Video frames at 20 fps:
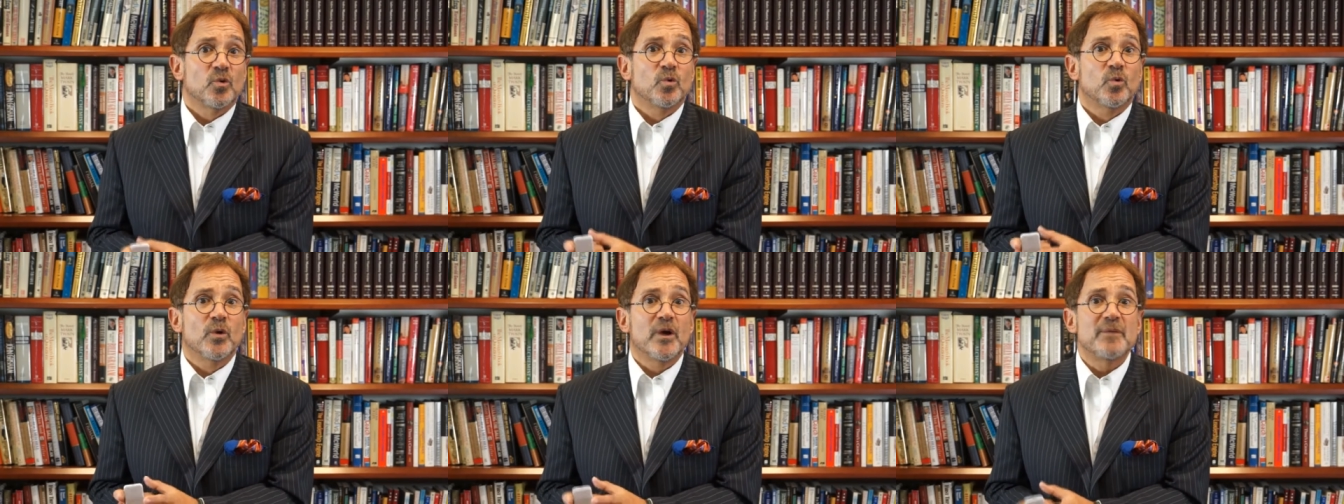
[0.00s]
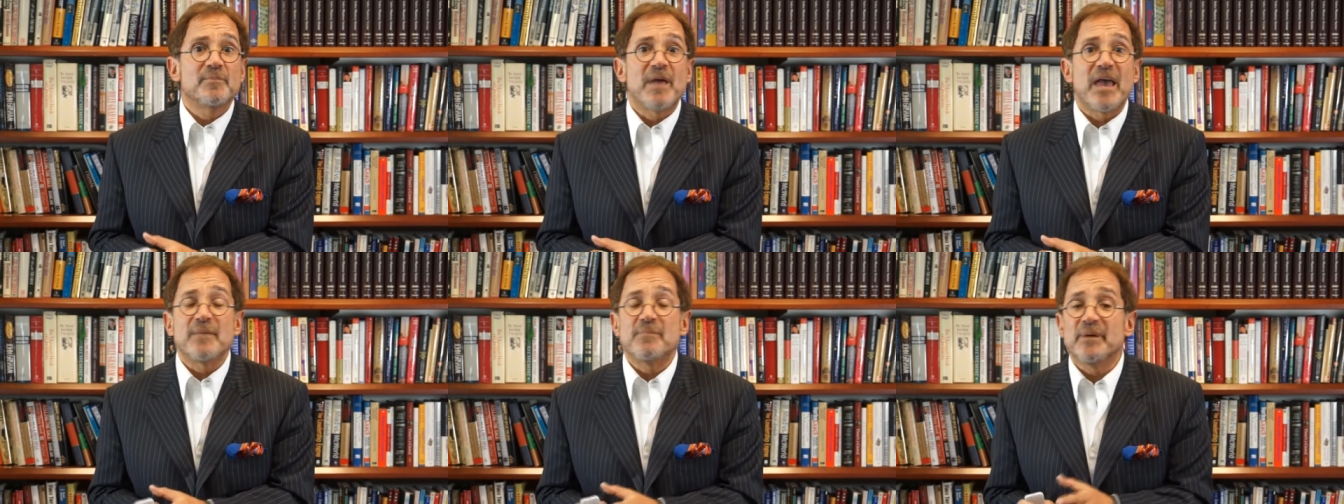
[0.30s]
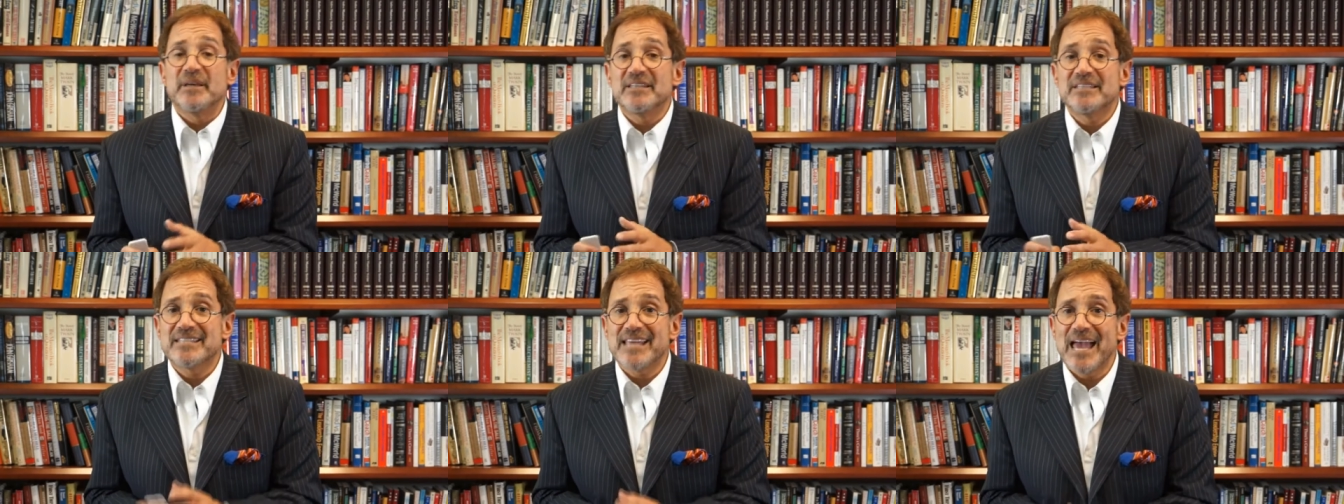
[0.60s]
we may
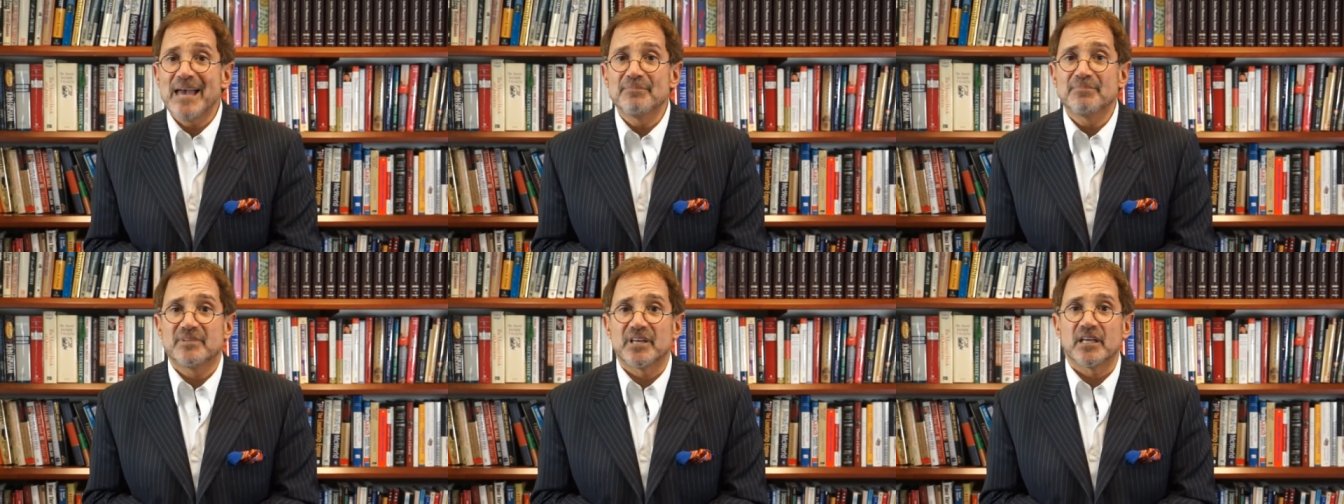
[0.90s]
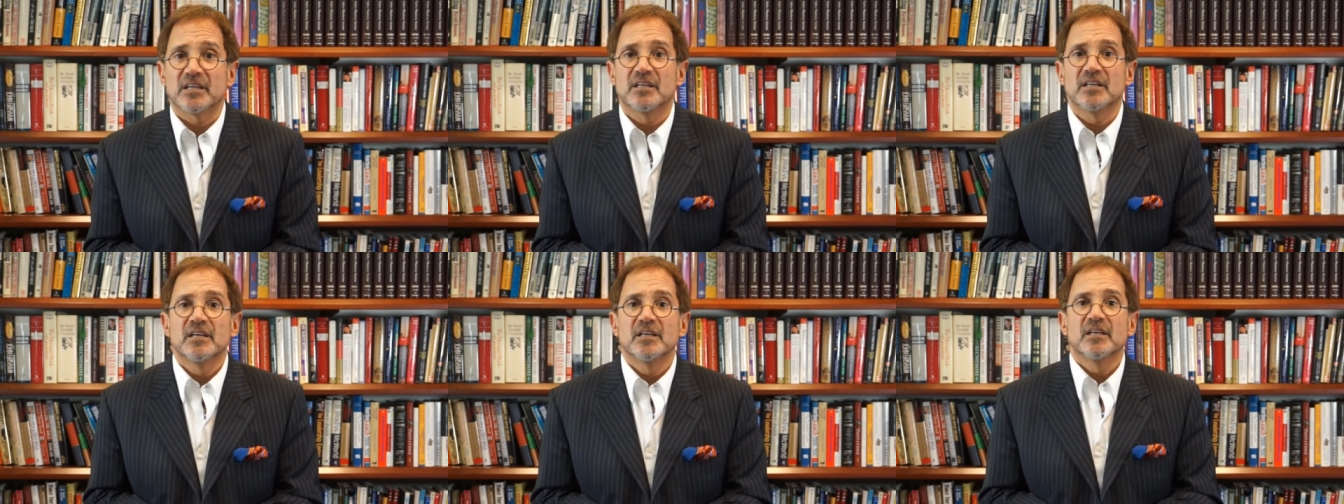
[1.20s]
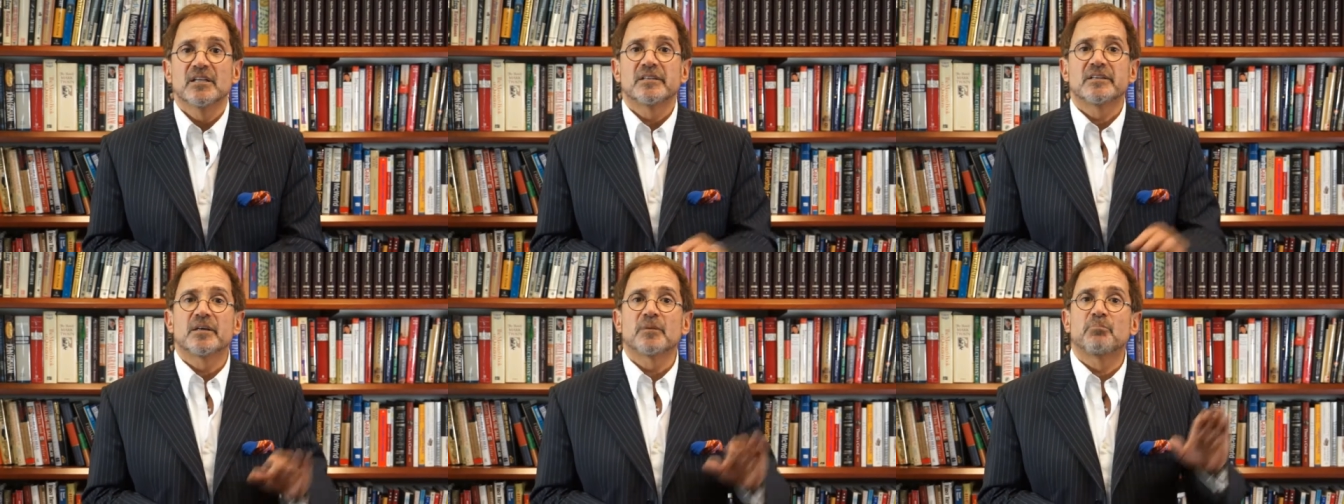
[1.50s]
be tempted
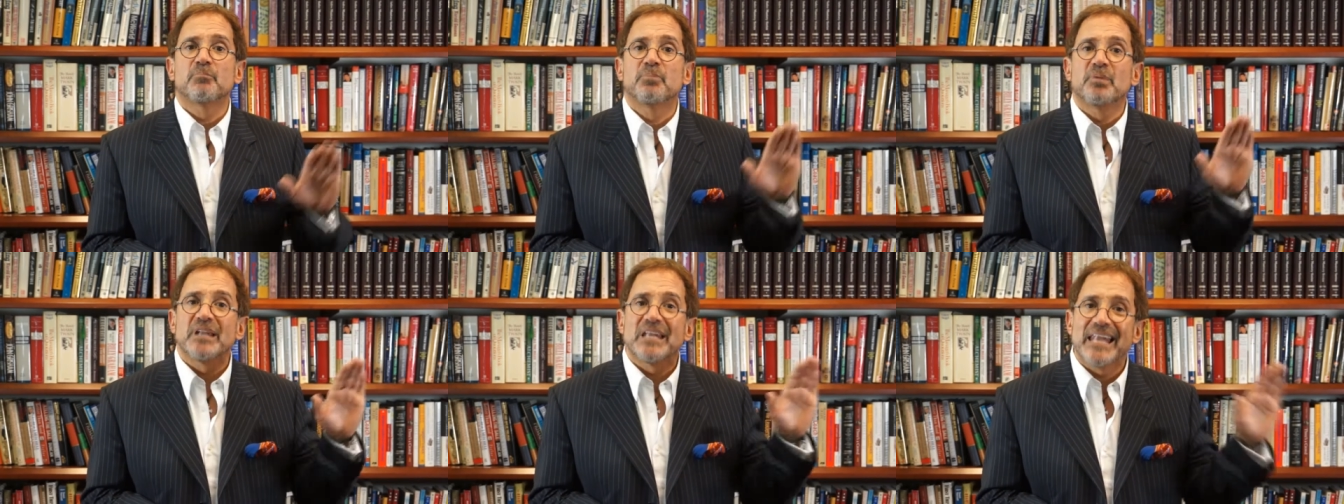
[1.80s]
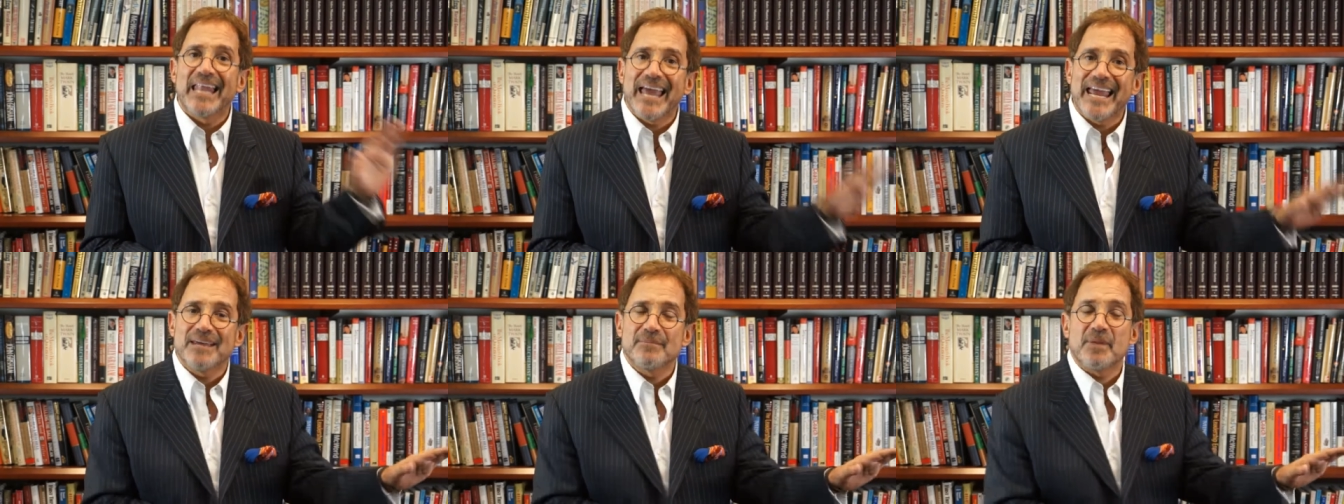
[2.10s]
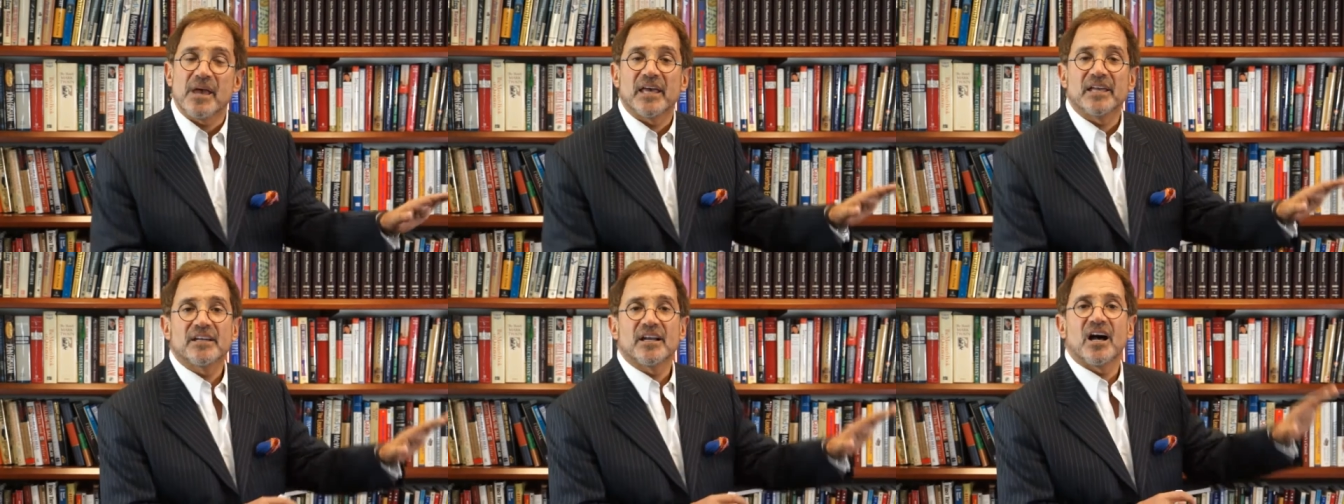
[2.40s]
to
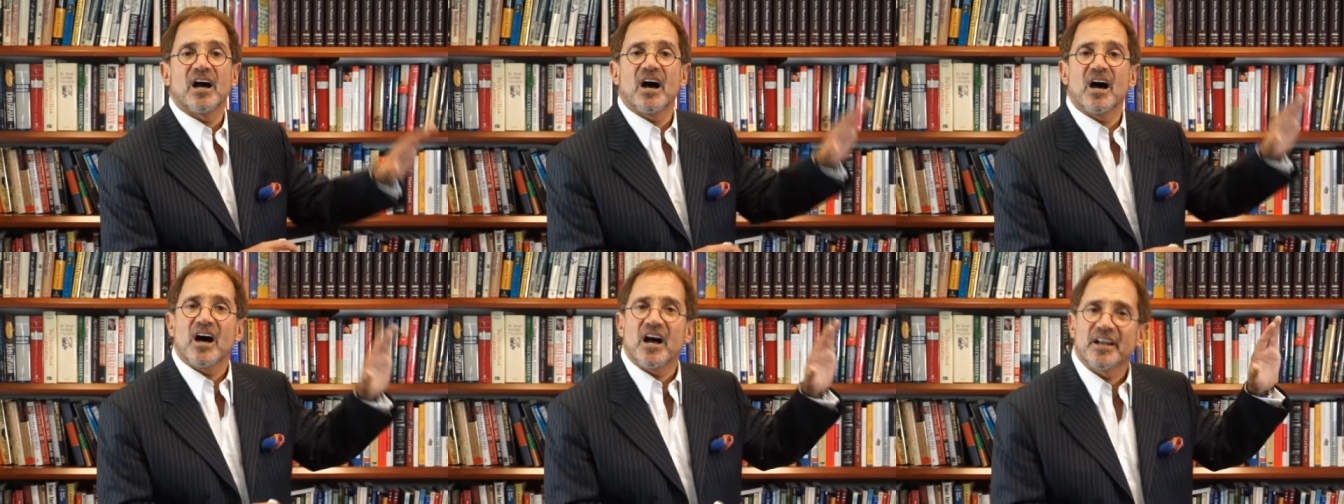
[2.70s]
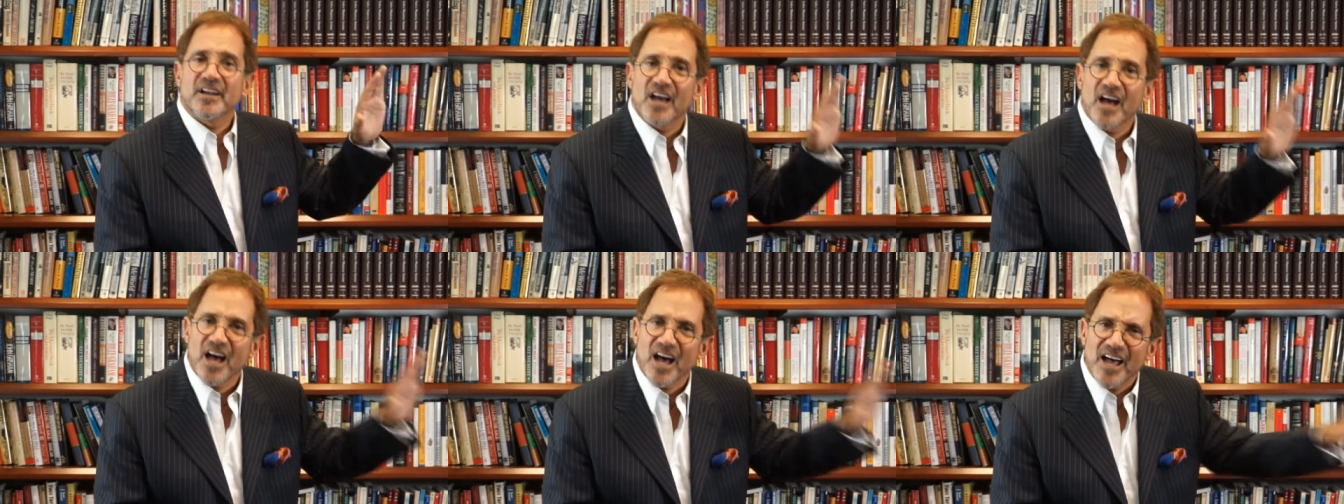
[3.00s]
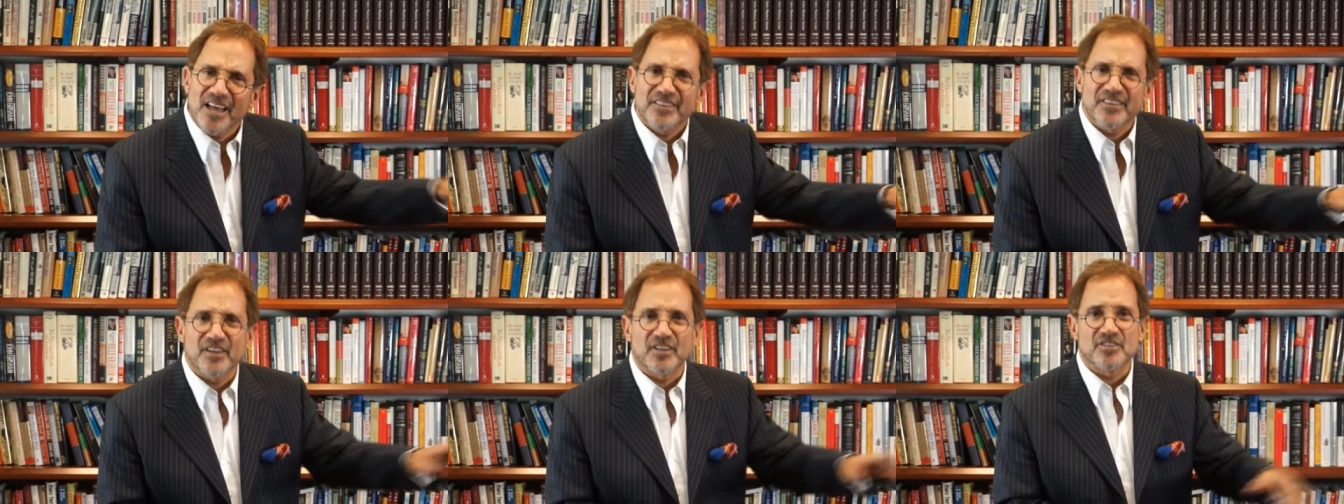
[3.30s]
blame it on
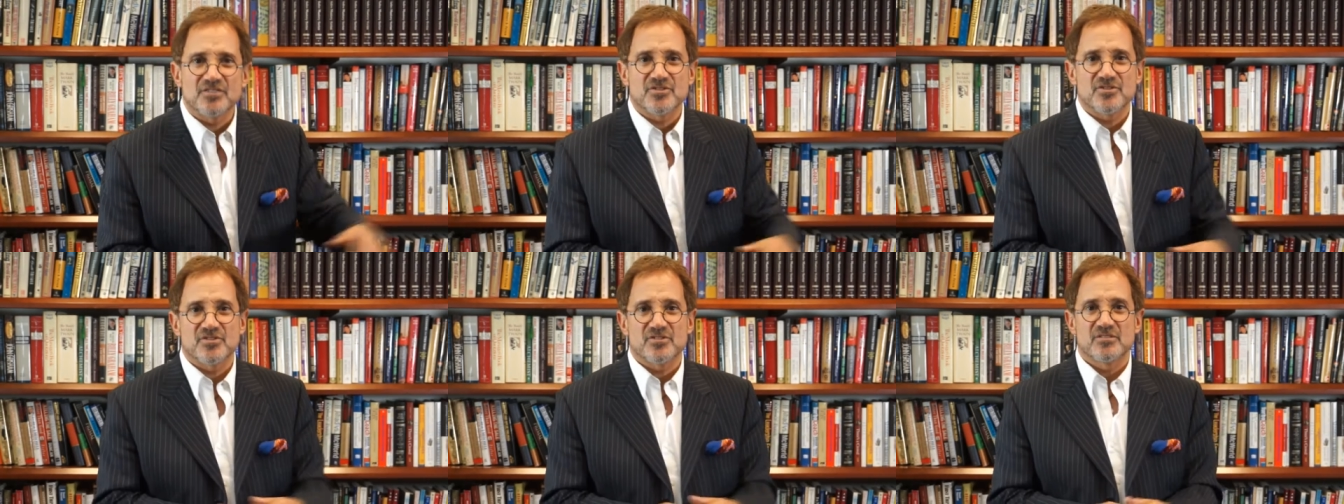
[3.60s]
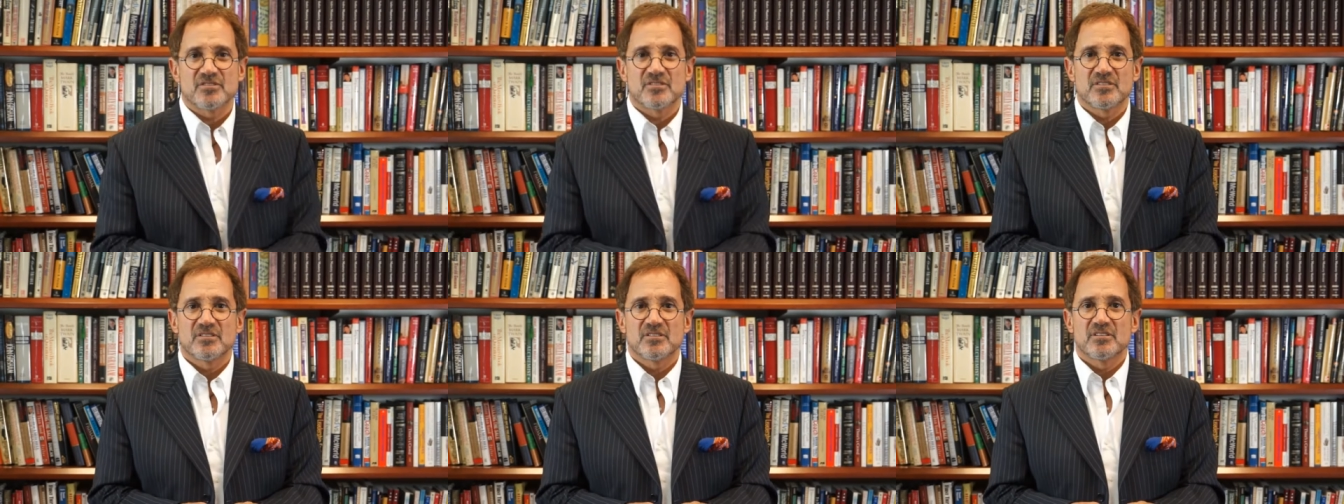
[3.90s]
others,